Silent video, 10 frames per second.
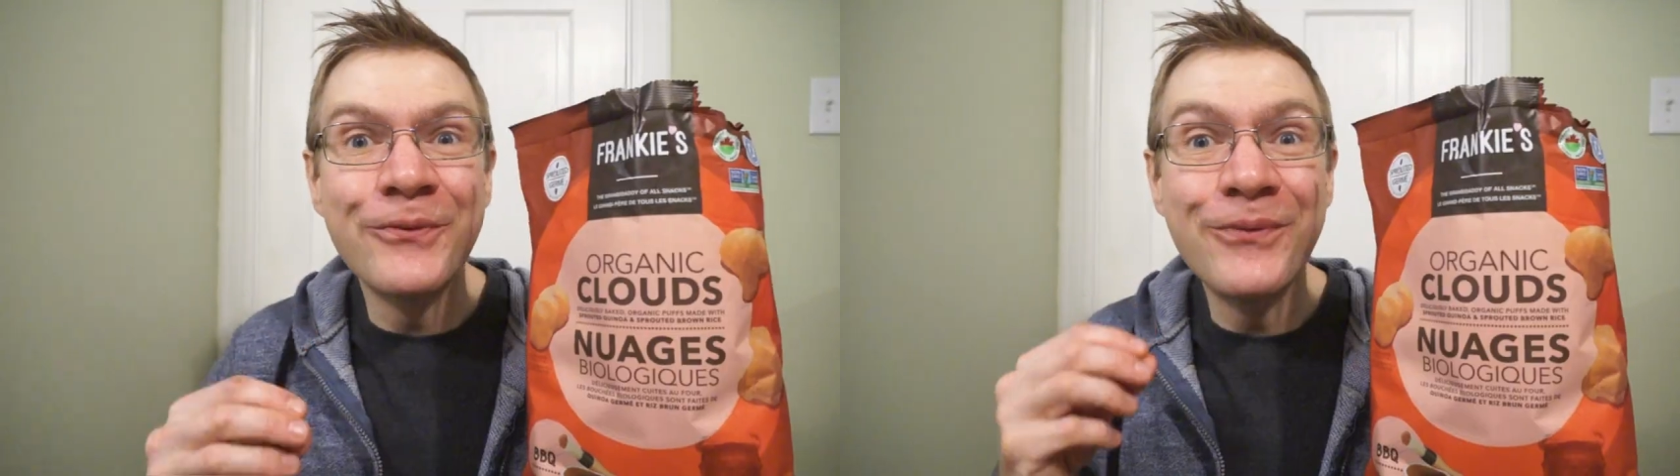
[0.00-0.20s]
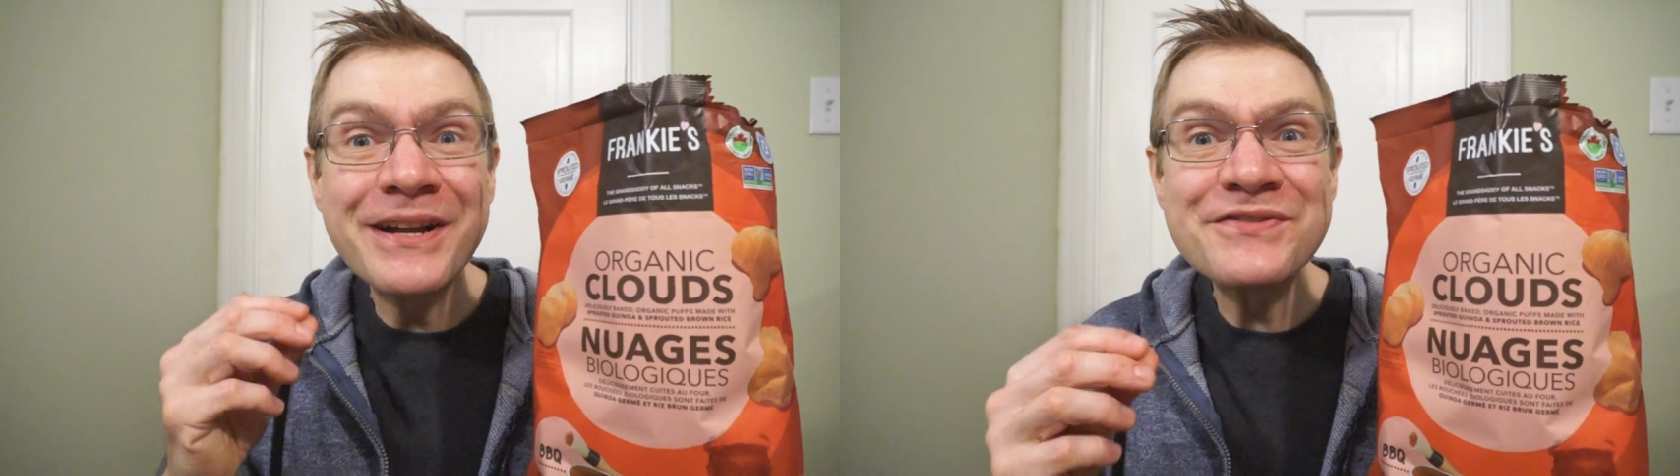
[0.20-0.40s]

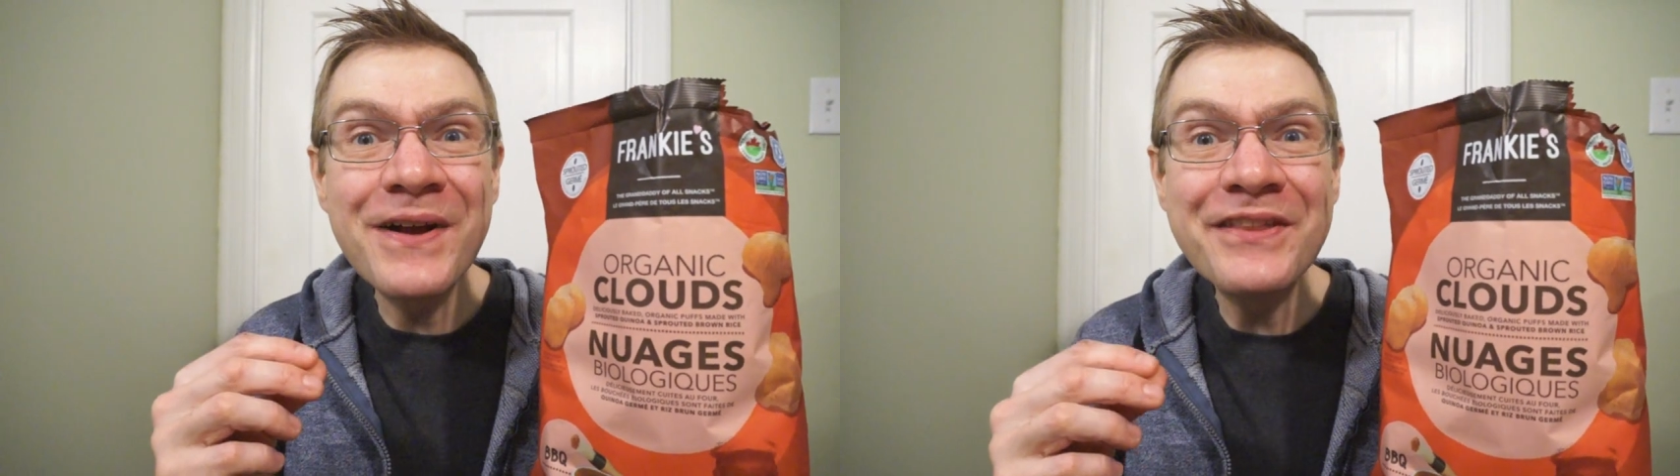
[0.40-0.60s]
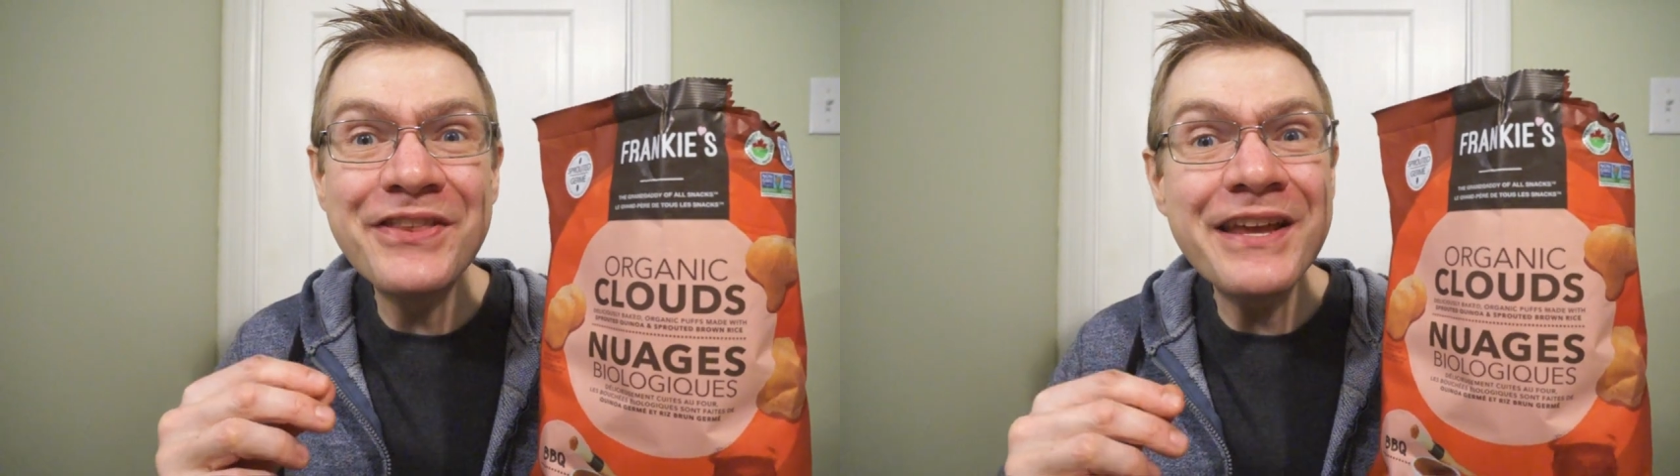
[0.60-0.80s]
What does
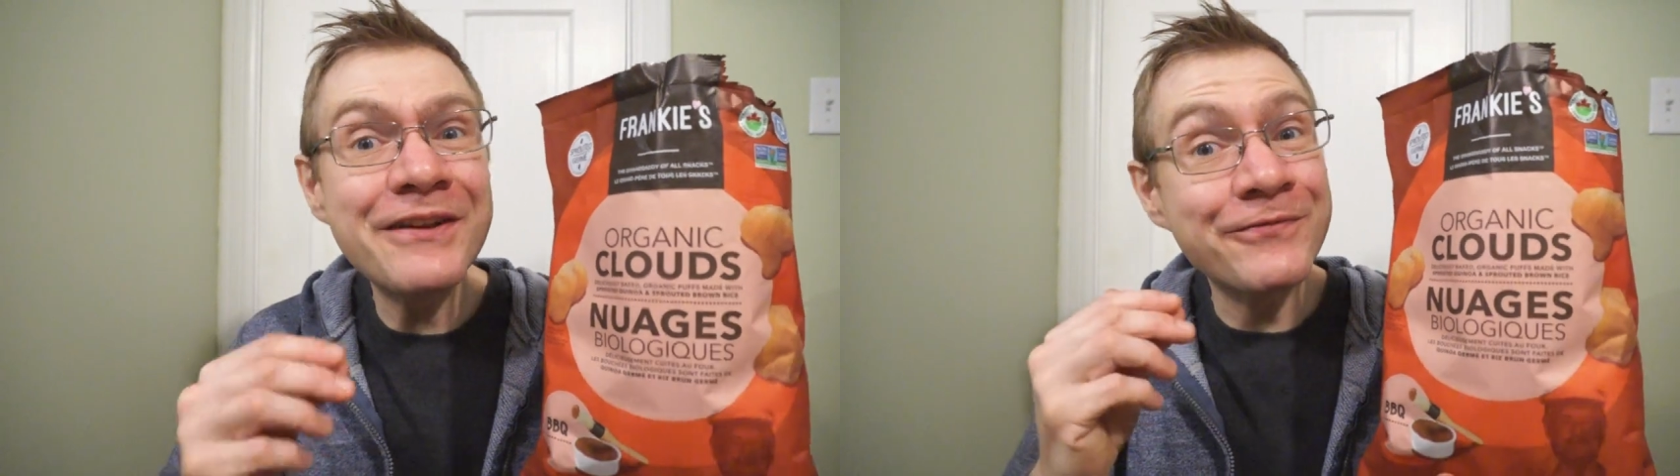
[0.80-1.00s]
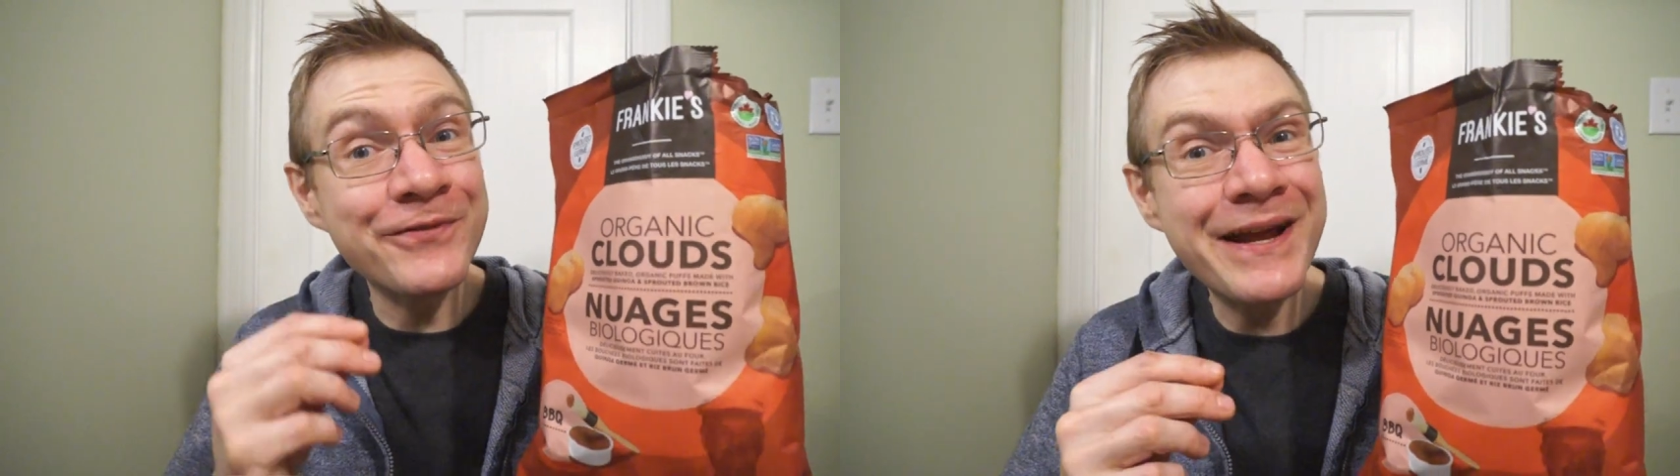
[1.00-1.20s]
Ron think
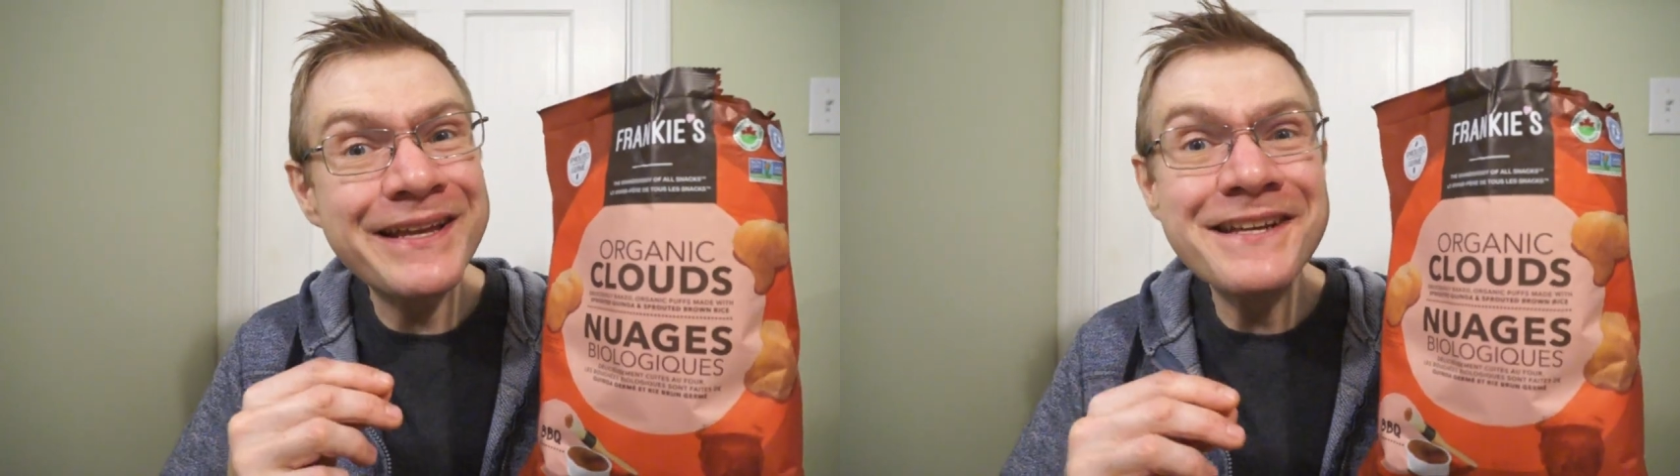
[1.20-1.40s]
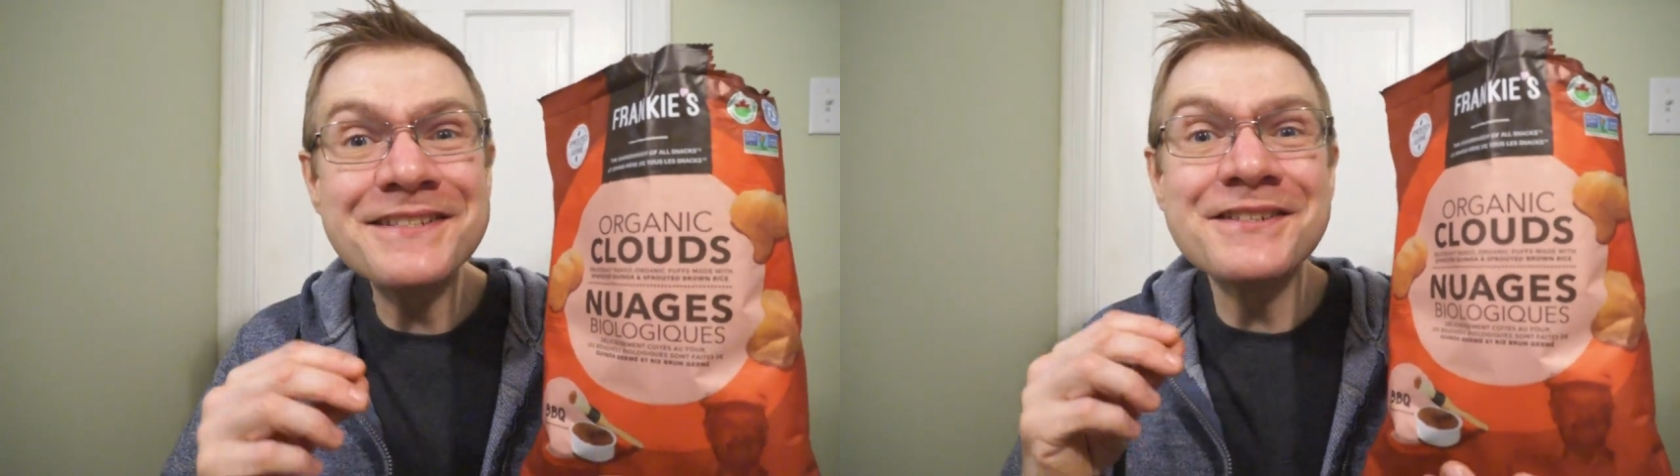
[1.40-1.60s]
of
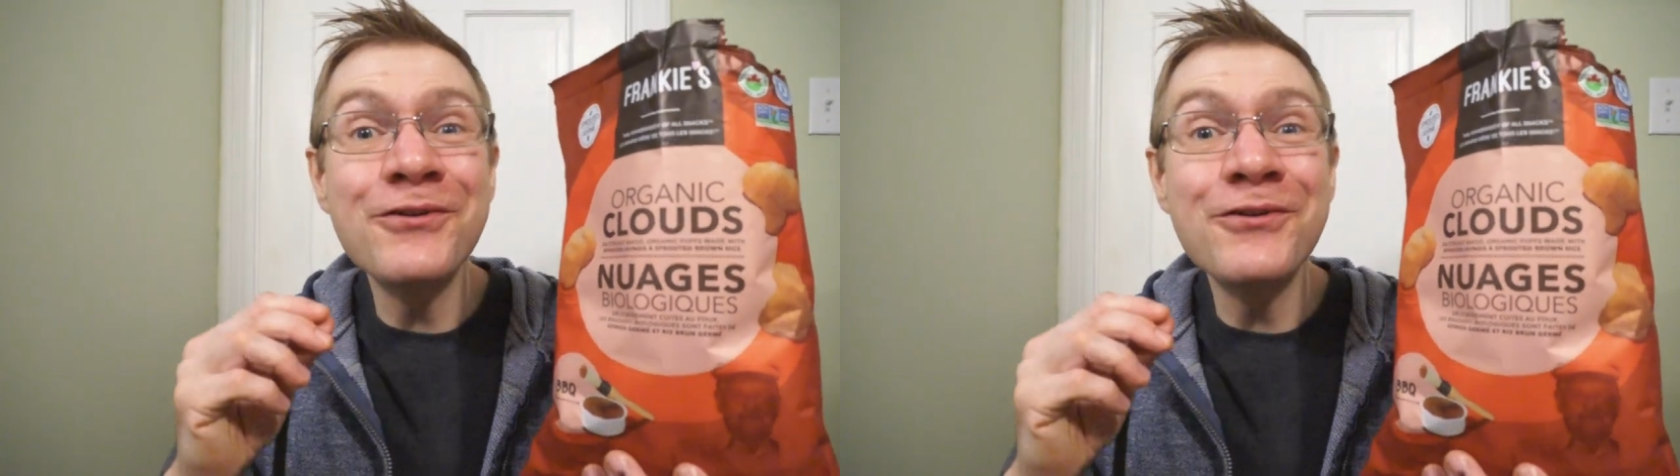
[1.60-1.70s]
Frankie's